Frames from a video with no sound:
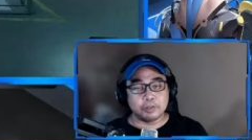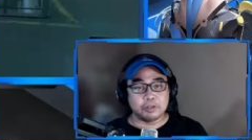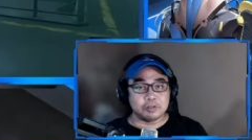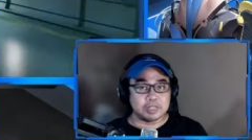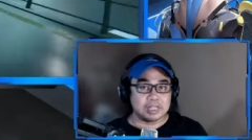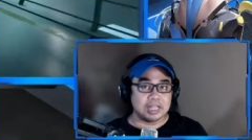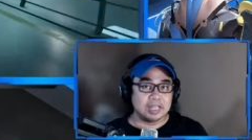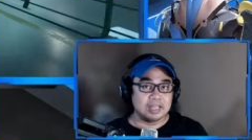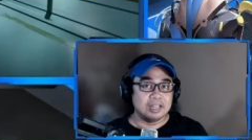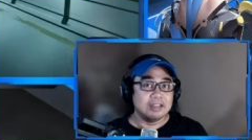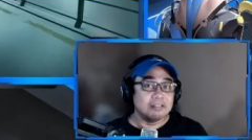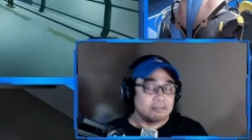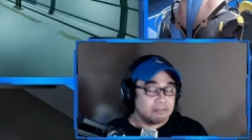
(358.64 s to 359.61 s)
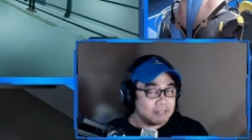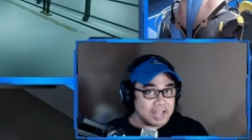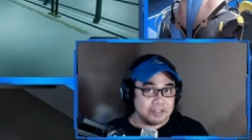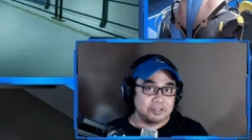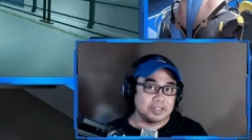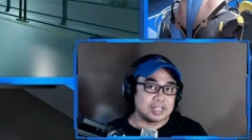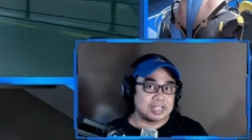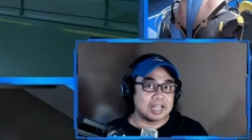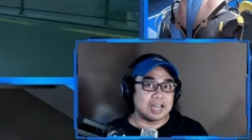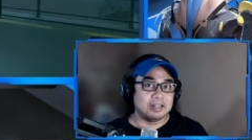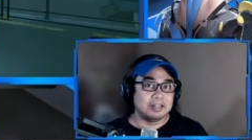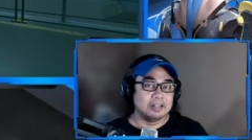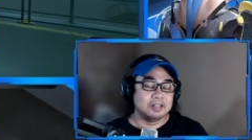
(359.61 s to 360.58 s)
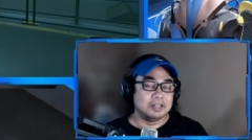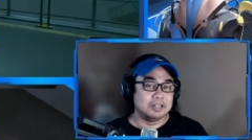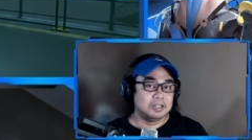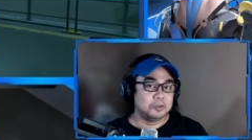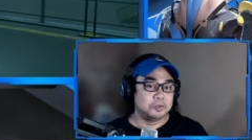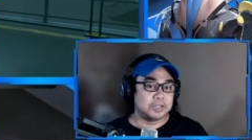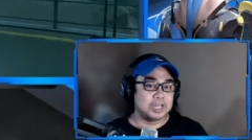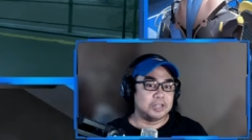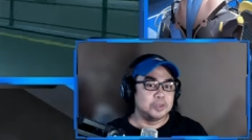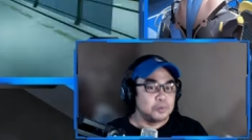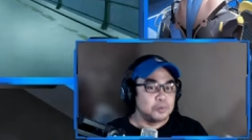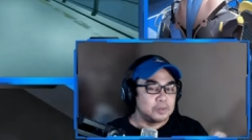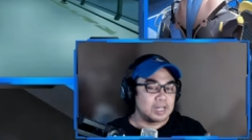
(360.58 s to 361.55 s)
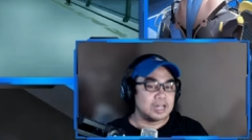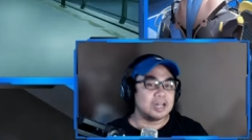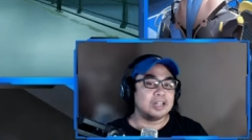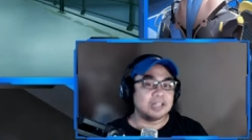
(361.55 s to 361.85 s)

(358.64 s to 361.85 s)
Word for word: you see then you decide okay do not